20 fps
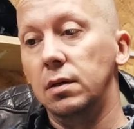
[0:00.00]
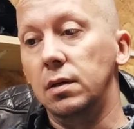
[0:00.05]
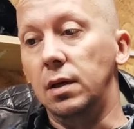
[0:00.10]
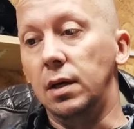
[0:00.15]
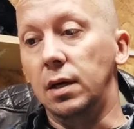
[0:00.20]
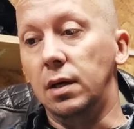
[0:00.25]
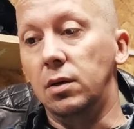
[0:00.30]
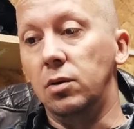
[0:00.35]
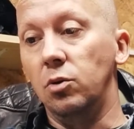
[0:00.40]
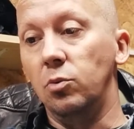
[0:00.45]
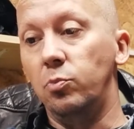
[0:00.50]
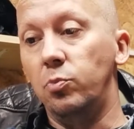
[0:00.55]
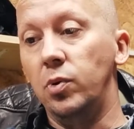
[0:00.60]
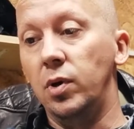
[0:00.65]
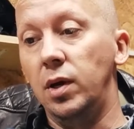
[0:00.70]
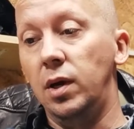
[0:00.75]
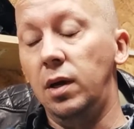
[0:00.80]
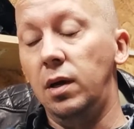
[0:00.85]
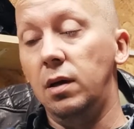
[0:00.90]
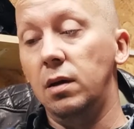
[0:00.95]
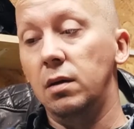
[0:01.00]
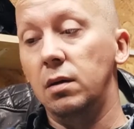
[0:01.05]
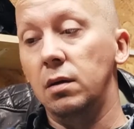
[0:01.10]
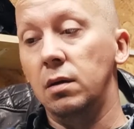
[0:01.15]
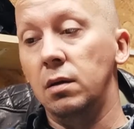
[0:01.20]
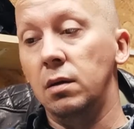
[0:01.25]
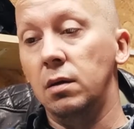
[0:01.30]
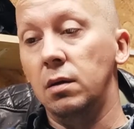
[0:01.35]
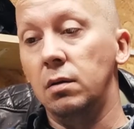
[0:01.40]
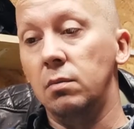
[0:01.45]
It could be.
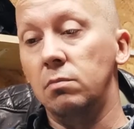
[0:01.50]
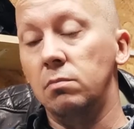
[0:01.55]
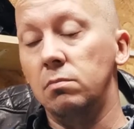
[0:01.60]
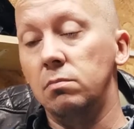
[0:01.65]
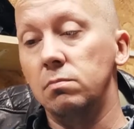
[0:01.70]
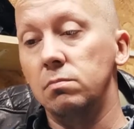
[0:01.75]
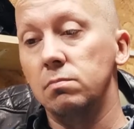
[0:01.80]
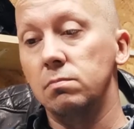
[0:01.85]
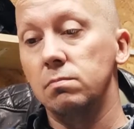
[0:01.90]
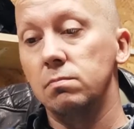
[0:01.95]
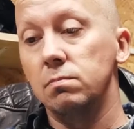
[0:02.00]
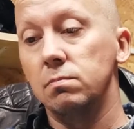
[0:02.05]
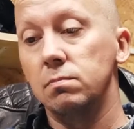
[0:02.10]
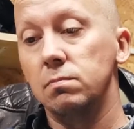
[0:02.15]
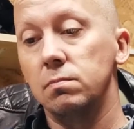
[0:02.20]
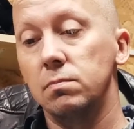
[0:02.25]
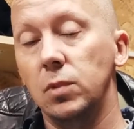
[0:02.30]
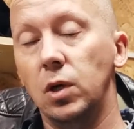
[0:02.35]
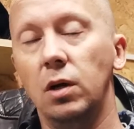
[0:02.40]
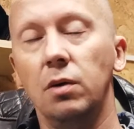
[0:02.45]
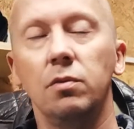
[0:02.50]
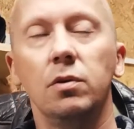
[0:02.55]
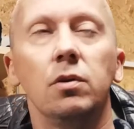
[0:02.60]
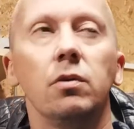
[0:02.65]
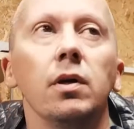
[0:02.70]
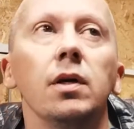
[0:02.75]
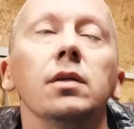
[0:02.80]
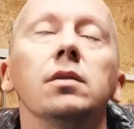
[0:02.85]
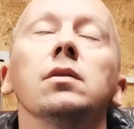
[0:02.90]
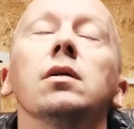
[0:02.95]
What other
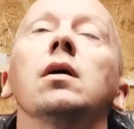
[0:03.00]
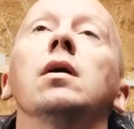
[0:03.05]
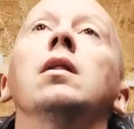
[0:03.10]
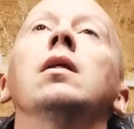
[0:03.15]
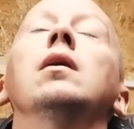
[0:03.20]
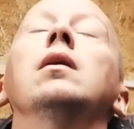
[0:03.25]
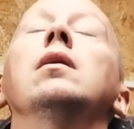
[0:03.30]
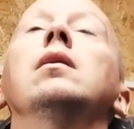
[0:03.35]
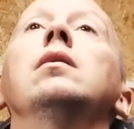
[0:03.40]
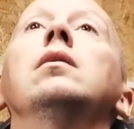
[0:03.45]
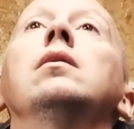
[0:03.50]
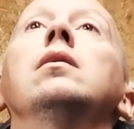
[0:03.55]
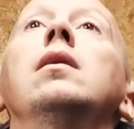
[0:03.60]
grades are there?